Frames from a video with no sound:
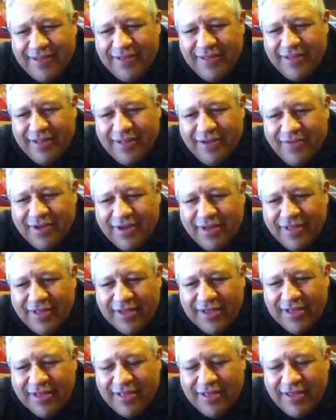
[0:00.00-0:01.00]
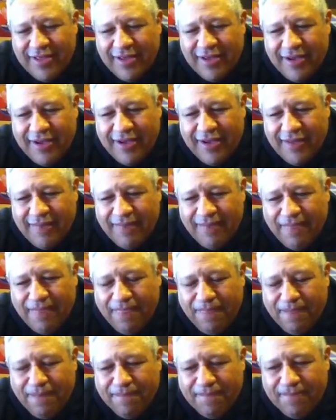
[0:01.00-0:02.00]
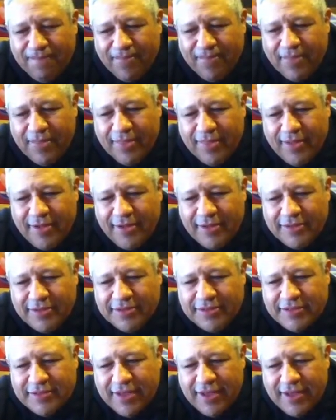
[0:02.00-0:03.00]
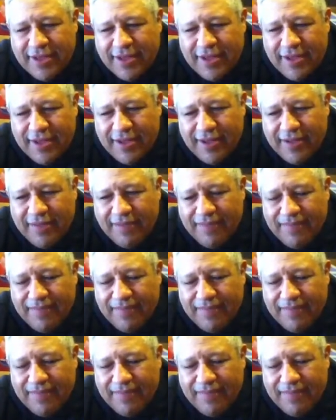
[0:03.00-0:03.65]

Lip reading: Then you want to look at there's the